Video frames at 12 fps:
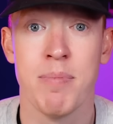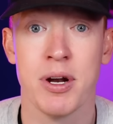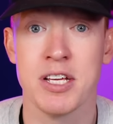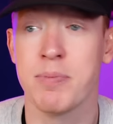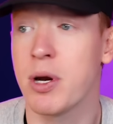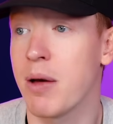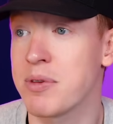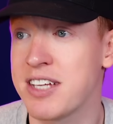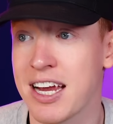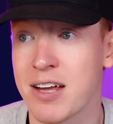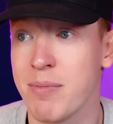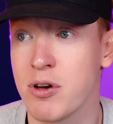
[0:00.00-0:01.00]
but he's put up the
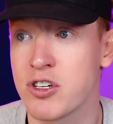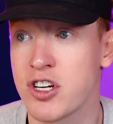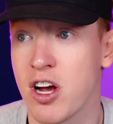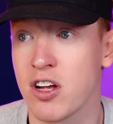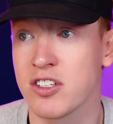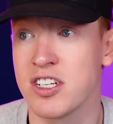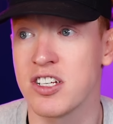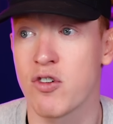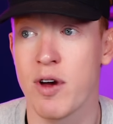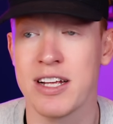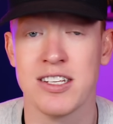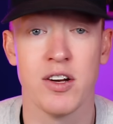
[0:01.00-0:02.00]
second most chances
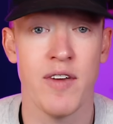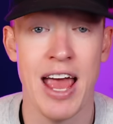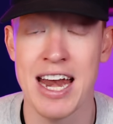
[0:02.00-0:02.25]
created of